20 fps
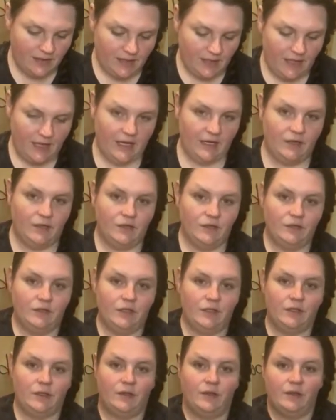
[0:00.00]
And you're
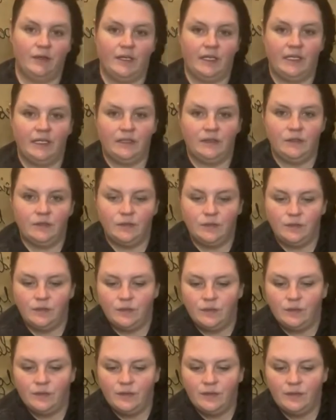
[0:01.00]
just going
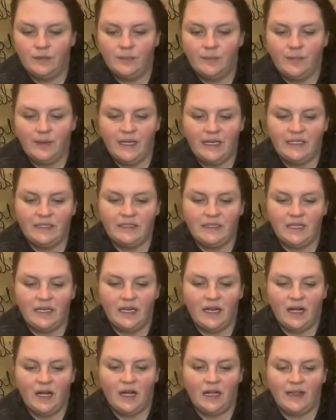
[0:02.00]
to paint it
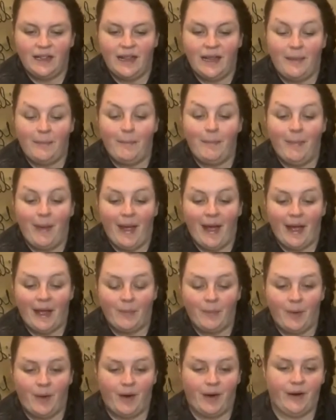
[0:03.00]
on the back
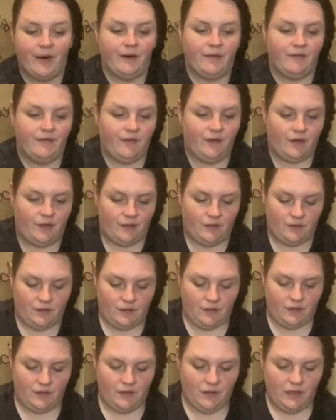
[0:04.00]
part first.
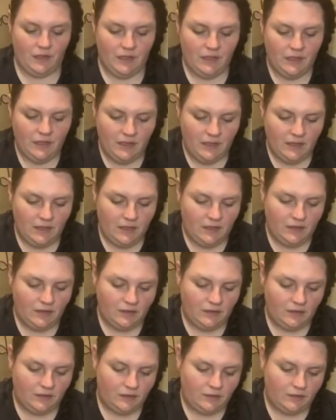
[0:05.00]

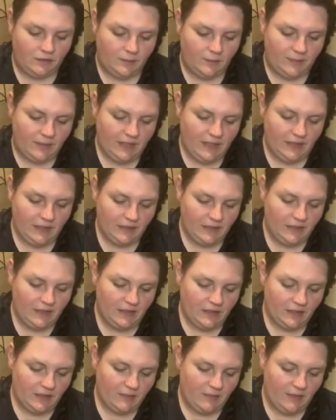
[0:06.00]
So just paint it
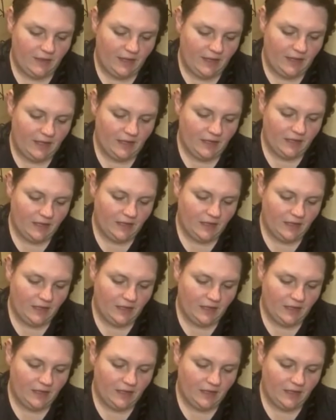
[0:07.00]
on the back.